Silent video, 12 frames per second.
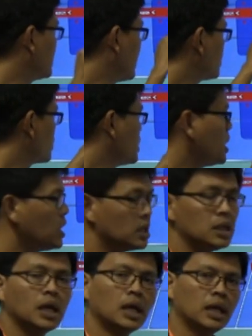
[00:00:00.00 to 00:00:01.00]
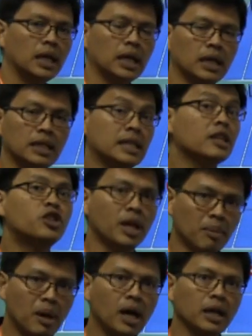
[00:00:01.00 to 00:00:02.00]
connector here is
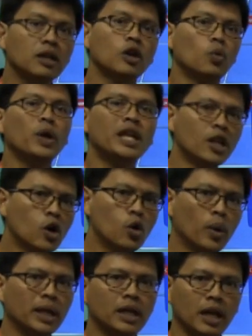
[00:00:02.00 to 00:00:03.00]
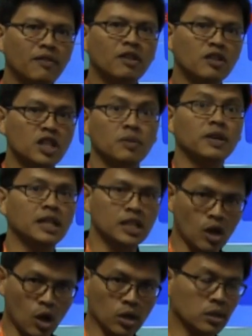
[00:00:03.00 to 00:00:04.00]
HDMI, we know when the AV receiver
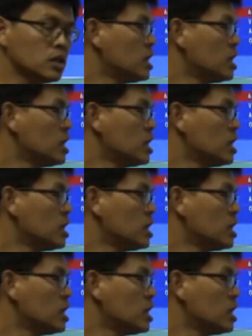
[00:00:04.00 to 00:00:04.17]
is on.